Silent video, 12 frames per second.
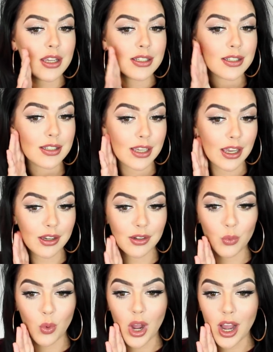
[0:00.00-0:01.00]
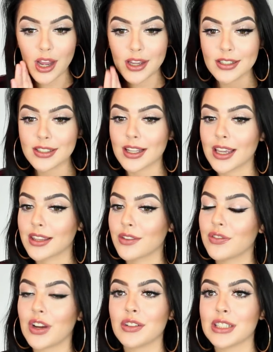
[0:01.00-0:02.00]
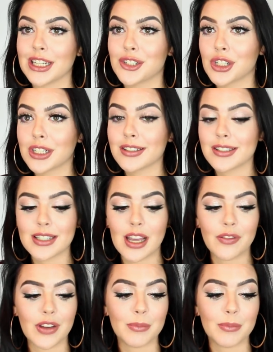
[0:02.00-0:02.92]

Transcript: Skin-wise, like the foundation and stuff,